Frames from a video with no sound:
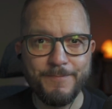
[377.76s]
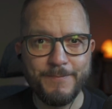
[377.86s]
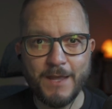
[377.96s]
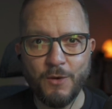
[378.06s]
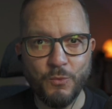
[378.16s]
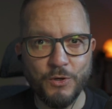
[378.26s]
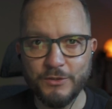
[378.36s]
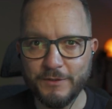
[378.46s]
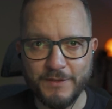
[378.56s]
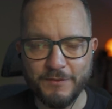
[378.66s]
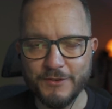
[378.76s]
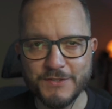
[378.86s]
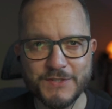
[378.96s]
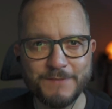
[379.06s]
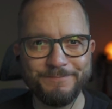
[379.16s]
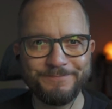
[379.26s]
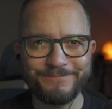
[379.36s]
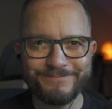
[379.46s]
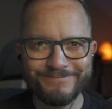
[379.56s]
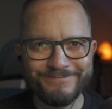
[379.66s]
a world of difference.
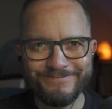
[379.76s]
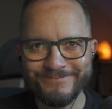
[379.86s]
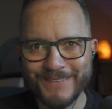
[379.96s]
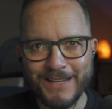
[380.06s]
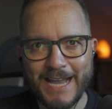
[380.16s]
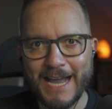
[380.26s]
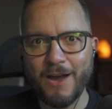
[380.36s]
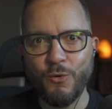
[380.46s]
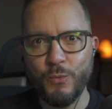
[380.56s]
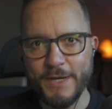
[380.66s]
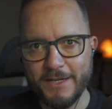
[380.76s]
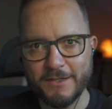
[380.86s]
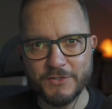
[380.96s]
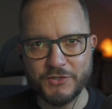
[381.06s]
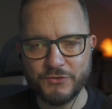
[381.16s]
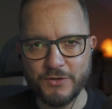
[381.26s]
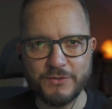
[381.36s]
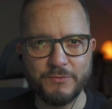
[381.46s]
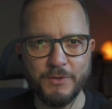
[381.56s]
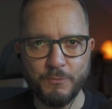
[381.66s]
How we construct
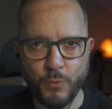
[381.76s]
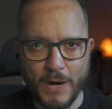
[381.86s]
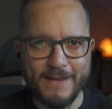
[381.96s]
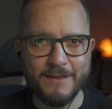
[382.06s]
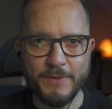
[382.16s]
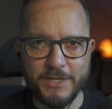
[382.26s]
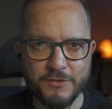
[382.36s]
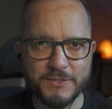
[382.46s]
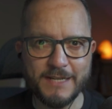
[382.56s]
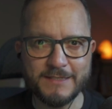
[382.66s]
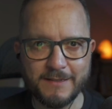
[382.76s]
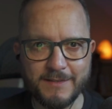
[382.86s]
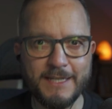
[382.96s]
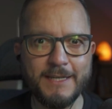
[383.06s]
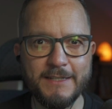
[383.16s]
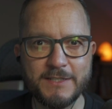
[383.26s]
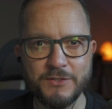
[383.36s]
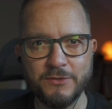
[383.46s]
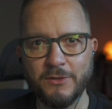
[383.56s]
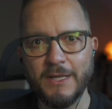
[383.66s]
the way that we use it as a thinking
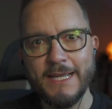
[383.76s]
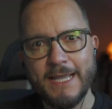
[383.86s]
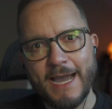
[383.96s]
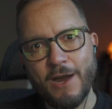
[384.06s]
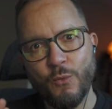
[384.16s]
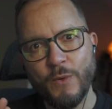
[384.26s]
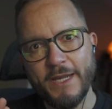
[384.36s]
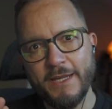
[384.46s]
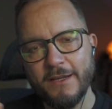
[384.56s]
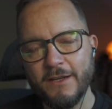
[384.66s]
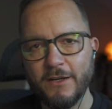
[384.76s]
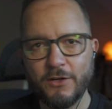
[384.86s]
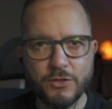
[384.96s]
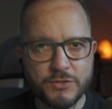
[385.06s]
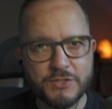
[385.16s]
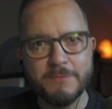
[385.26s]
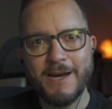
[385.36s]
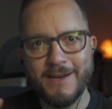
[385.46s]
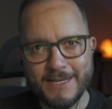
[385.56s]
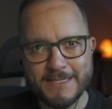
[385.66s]
tool, how we
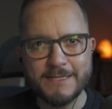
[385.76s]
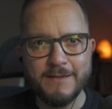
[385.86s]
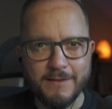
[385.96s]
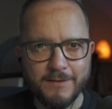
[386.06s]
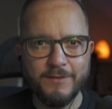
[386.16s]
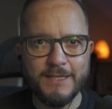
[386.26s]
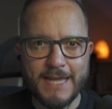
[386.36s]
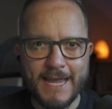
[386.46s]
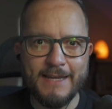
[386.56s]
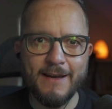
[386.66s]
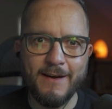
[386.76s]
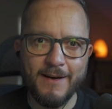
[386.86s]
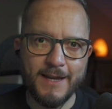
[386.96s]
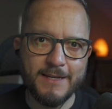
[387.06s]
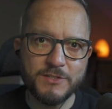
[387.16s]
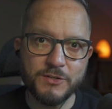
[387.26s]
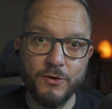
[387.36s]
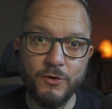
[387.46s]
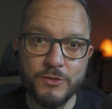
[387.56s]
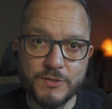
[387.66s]
customize the AI to
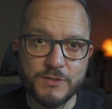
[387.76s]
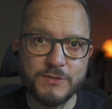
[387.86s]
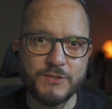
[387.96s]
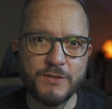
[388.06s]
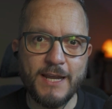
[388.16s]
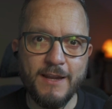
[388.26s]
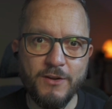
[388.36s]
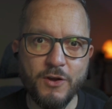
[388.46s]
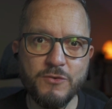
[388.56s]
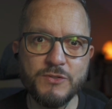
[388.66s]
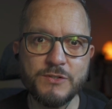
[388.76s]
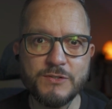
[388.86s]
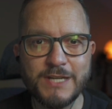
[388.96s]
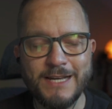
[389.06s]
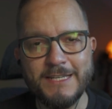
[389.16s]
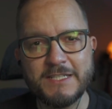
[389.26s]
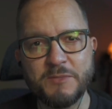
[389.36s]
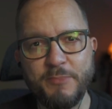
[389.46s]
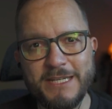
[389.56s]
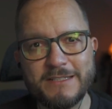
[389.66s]
us so that it knows us and it
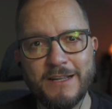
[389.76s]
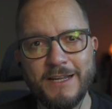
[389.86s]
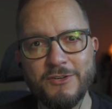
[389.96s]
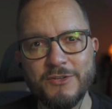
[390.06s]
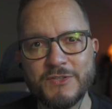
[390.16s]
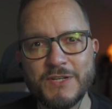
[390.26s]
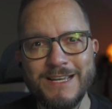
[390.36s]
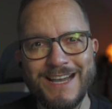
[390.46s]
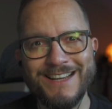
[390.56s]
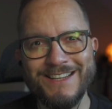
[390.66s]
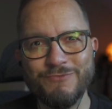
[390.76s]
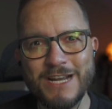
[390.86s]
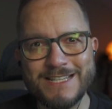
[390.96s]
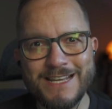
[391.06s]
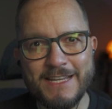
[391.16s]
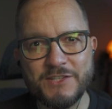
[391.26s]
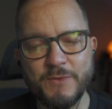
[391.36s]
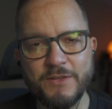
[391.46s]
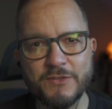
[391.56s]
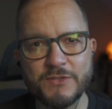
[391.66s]
speaks like us and it resonates
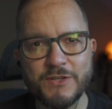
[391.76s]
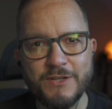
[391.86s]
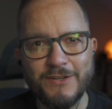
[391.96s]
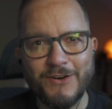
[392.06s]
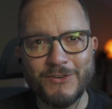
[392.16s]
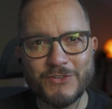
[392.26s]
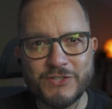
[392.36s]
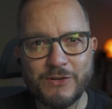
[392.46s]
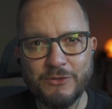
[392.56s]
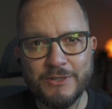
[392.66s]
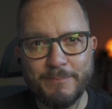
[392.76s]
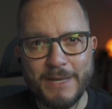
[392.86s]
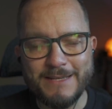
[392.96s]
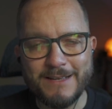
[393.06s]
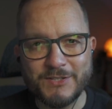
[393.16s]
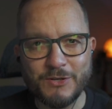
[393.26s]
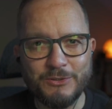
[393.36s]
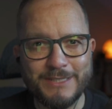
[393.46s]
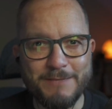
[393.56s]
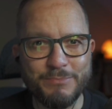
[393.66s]
with us on a soul
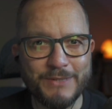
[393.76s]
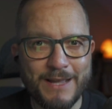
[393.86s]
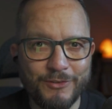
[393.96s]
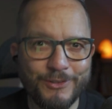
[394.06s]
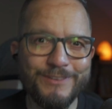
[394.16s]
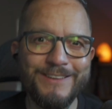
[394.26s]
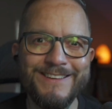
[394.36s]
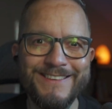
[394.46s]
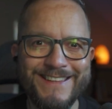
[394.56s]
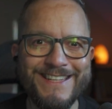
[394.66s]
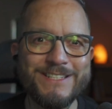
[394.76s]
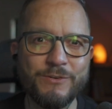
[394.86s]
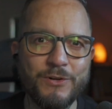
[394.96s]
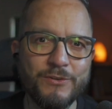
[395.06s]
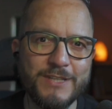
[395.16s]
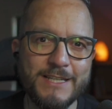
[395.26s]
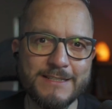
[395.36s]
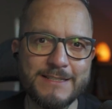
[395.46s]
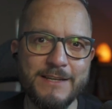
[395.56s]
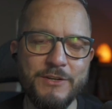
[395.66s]
deep level. These are all things
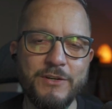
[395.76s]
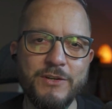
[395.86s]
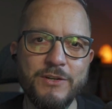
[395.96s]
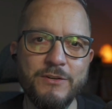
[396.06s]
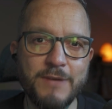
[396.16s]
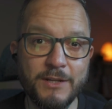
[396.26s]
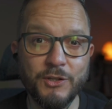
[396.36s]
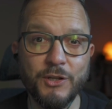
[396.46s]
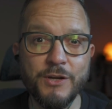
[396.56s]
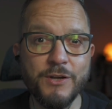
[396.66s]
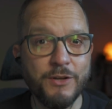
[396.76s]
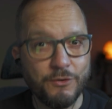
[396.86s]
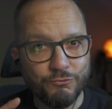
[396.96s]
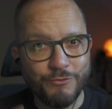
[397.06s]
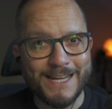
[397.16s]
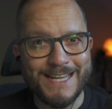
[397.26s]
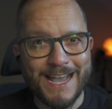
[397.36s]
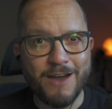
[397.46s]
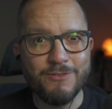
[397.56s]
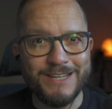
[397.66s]
that you can do and learn right
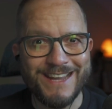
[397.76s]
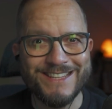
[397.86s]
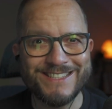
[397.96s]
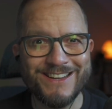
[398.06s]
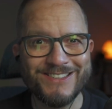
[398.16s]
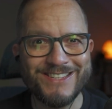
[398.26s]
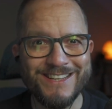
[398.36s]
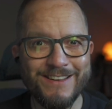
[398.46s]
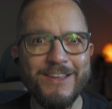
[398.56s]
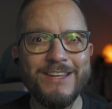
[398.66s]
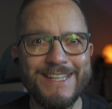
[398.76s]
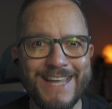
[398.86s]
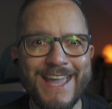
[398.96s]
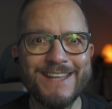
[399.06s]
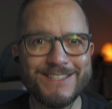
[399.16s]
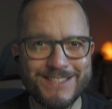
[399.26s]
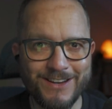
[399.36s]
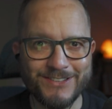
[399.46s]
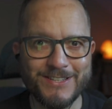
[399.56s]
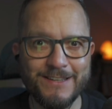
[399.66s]
now. Getting started, get
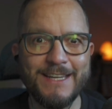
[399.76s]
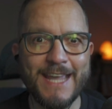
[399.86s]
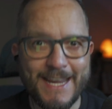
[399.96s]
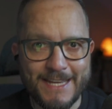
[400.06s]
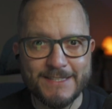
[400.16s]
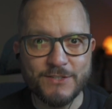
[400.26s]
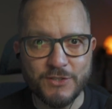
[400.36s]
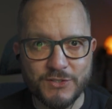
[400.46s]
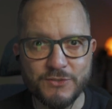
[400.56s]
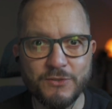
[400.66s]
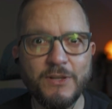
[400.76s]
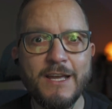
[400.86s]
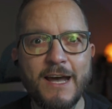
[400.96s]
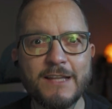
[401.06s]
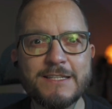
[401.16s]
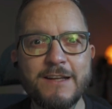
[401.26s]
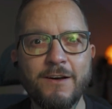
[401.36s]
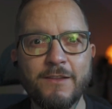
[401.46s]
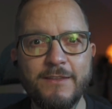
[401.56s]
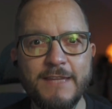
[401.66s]
into the tool and start
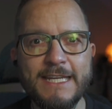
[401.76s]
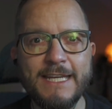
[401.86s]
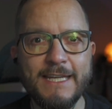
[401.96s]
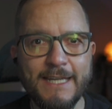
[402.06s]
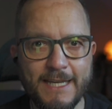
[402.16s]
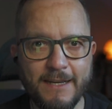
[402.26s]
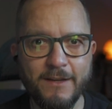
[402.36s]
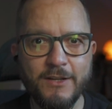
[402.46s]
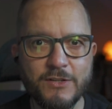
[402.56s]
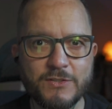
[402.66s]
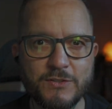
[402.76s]
thinking in to the